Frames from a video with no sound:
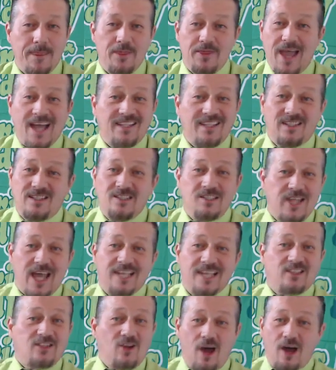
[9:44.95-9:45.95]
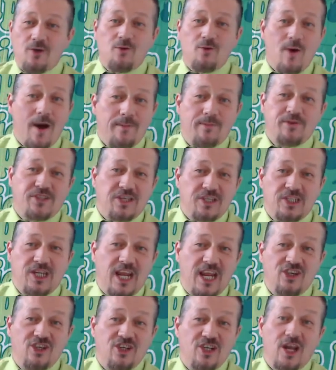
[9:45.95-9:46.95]
That's not a
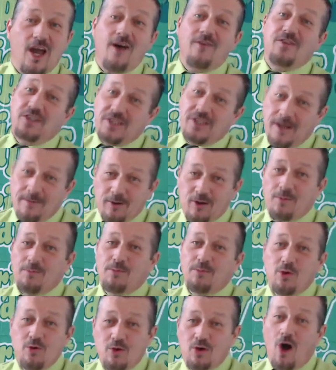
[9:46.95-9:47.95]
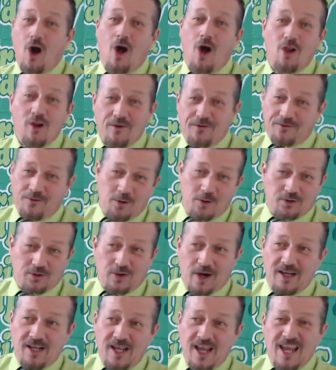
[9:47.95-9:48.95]
representation of the typical blue collar folks,
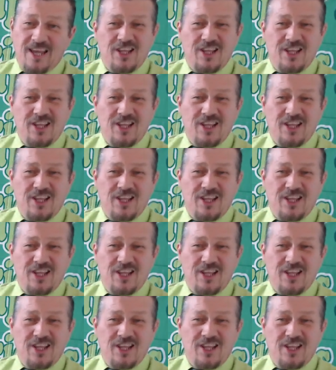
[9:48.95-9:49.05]
right?